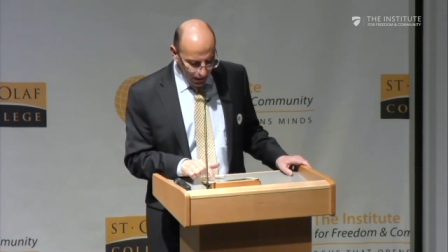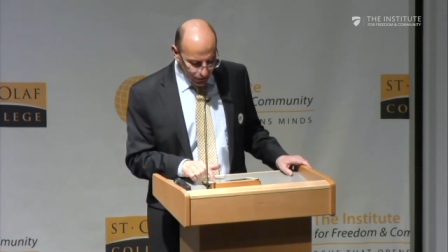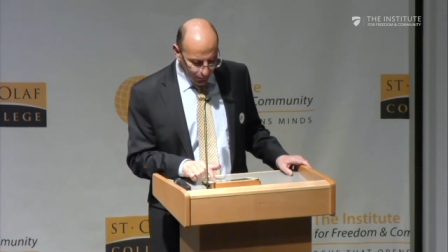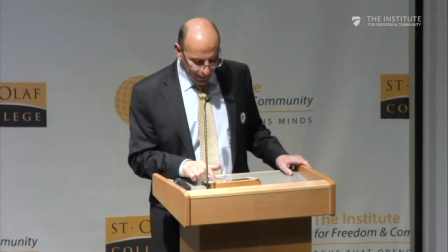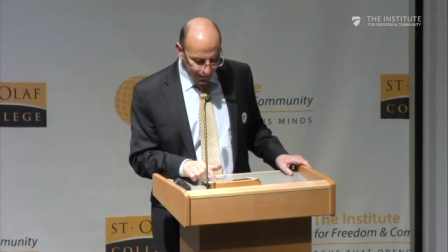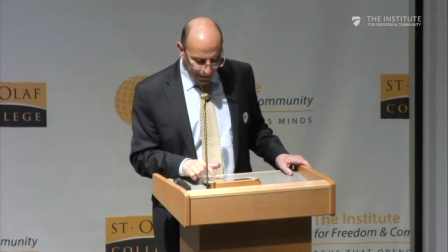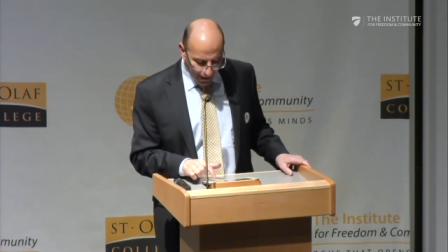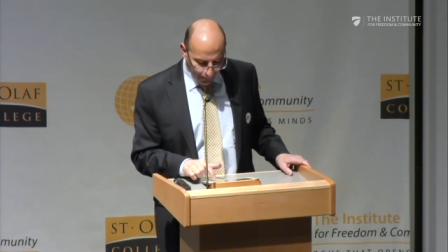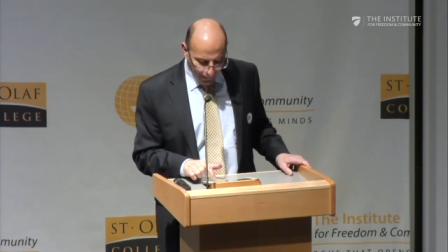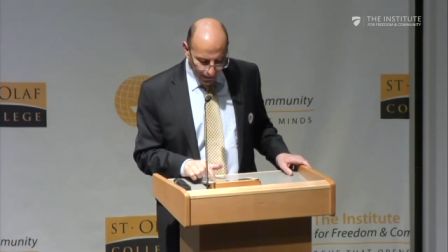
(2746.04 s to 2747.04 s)
so that the
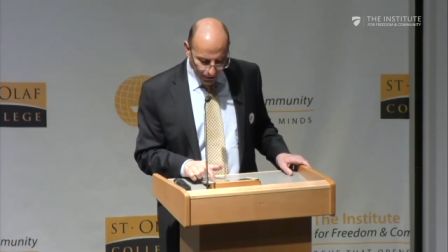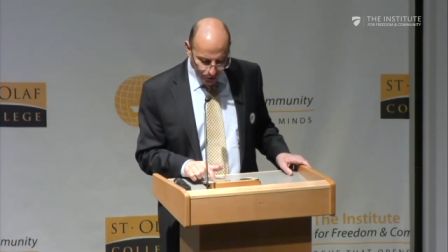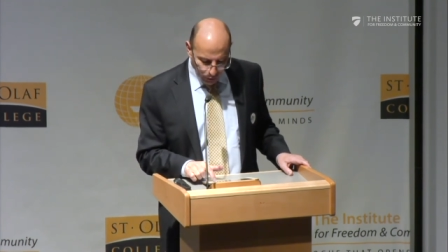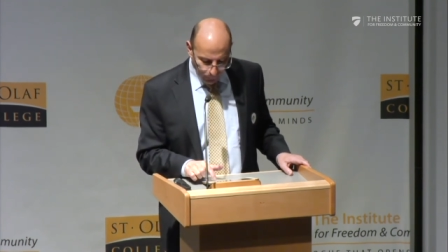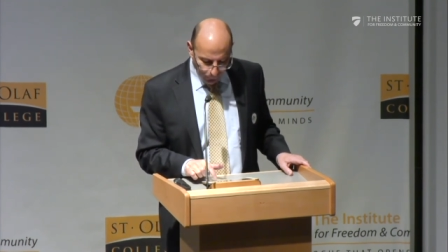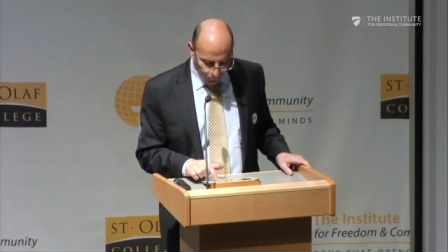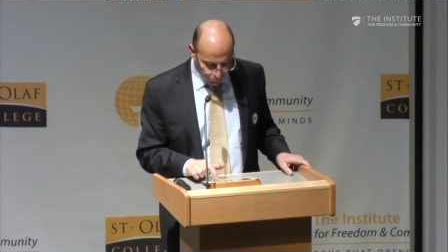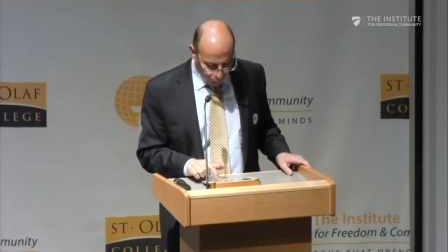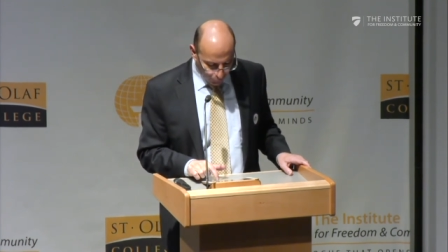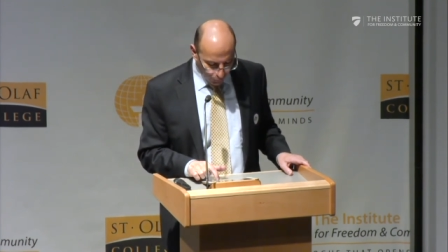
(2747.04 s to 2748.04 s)
empire job of
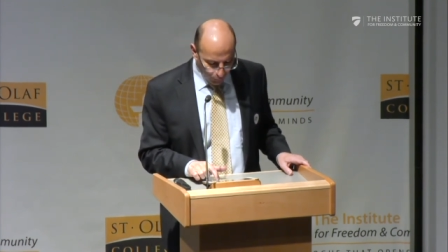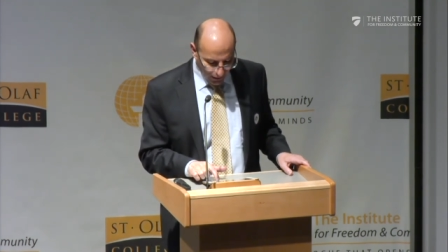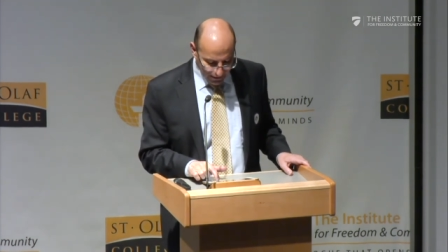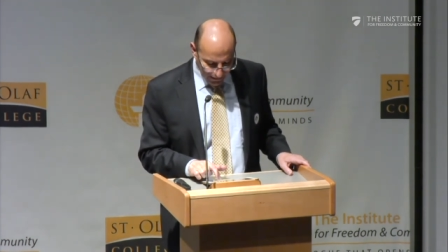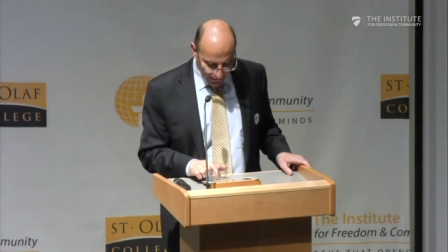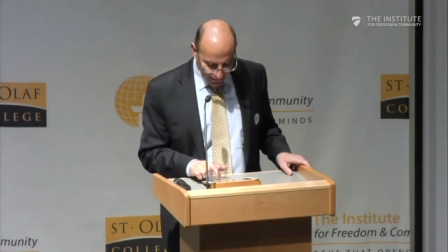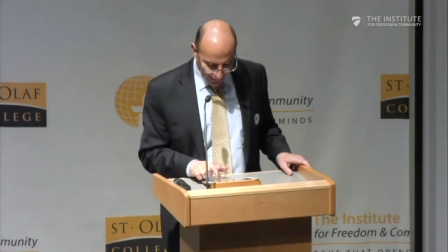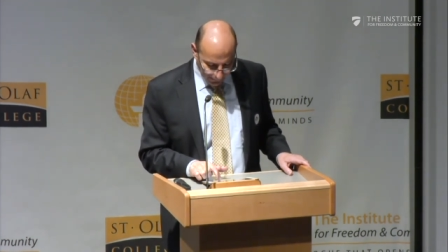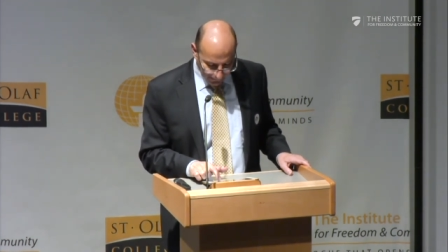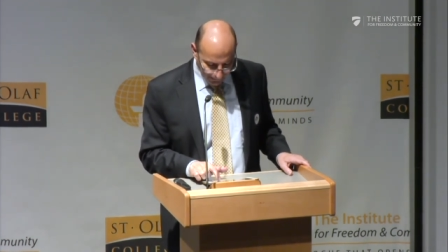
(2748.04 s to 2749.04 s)
control was
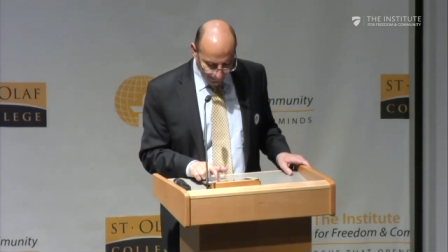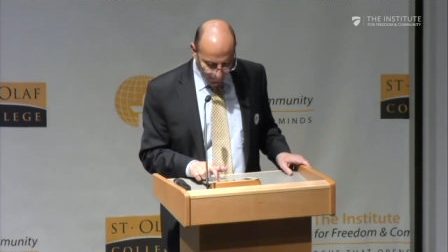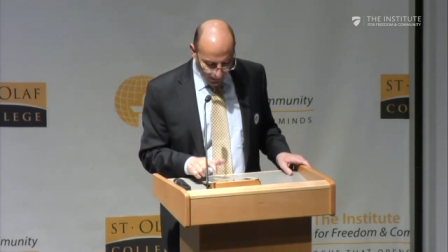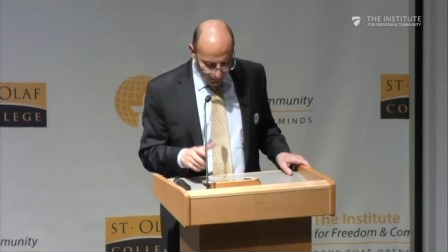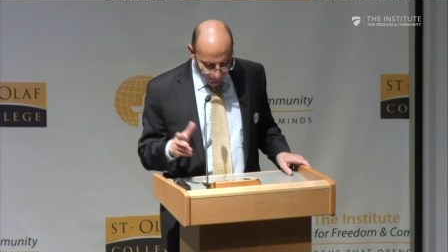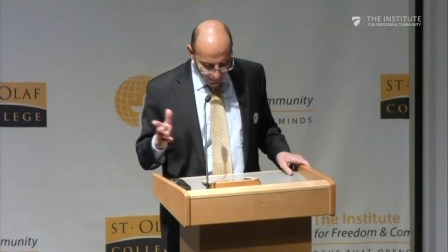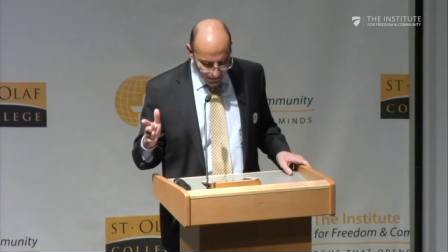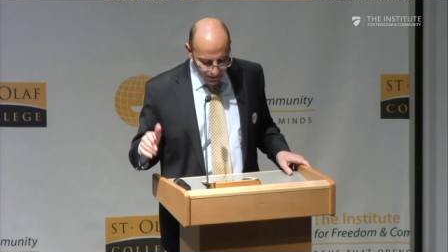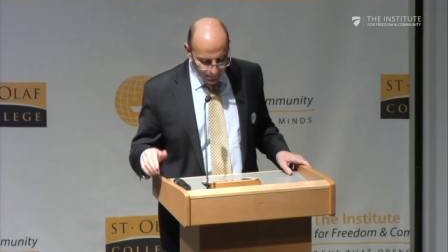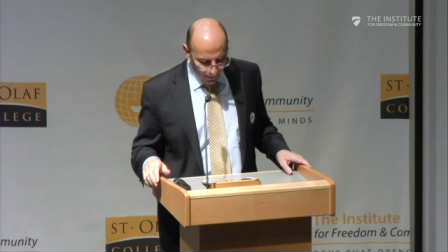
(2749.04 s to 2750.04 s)
easier.
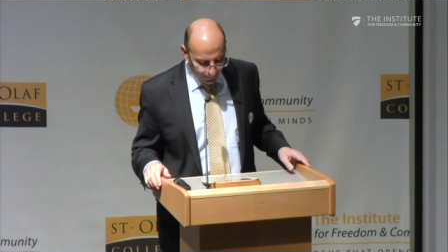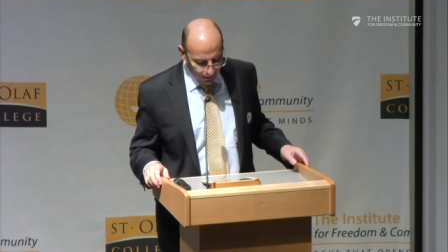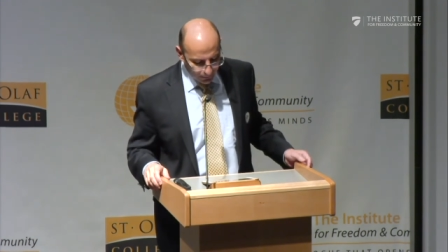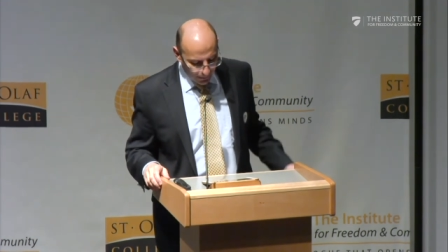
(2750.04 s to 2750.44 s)
This is part and